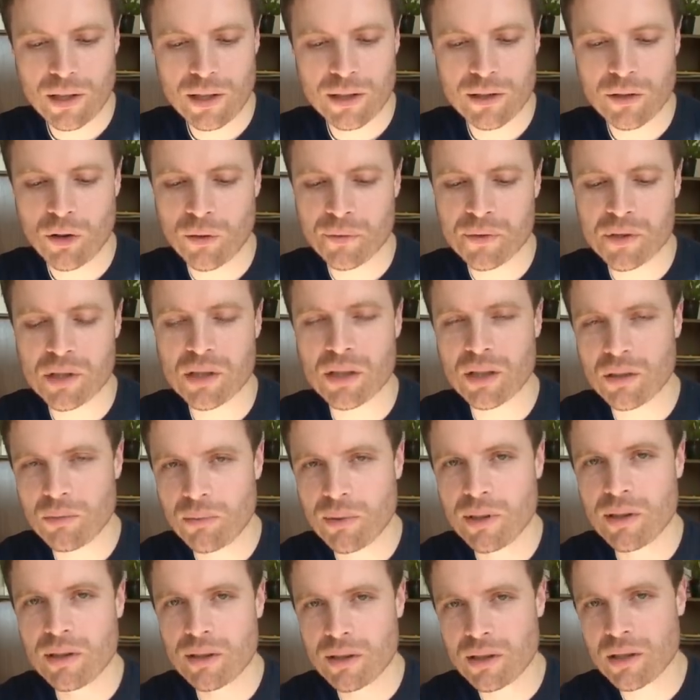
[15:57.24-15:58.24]
And obviously,
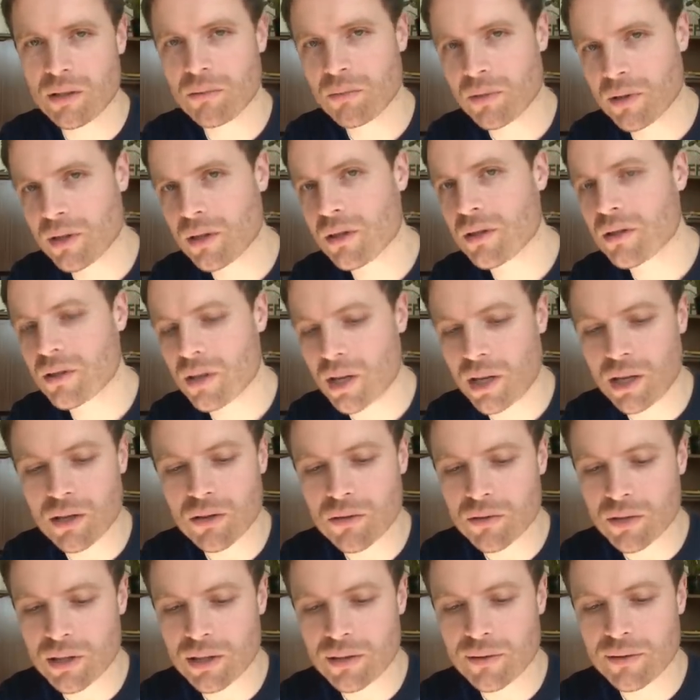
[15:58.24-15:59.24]
with the
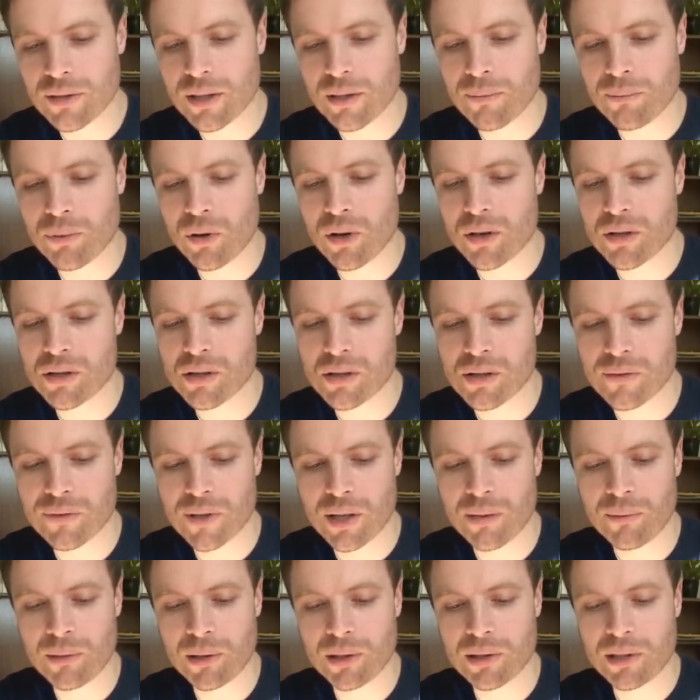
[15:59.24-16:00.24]
sale, their prices have
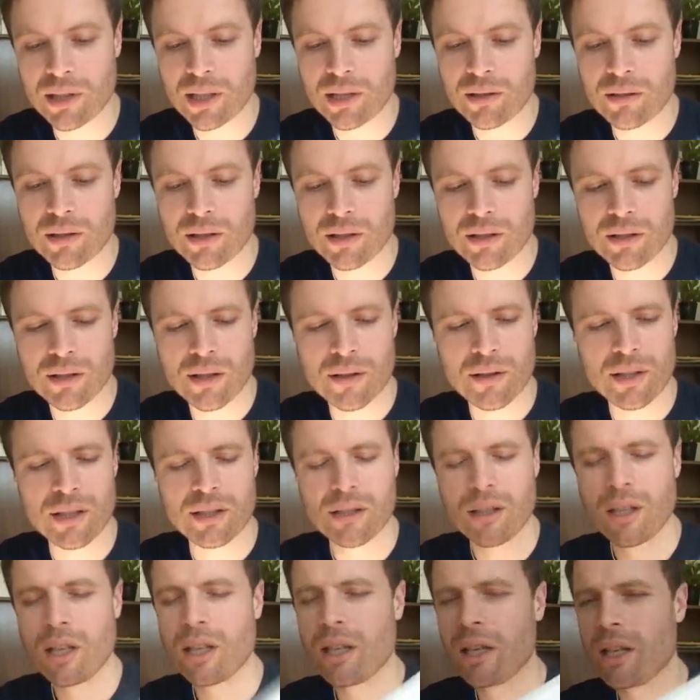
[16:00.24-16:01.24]
come right down. And I
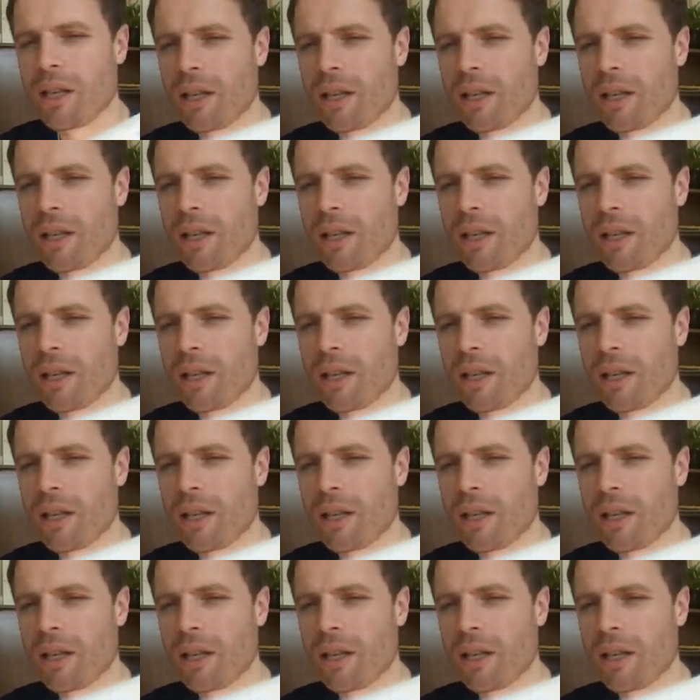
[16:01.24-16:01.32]
think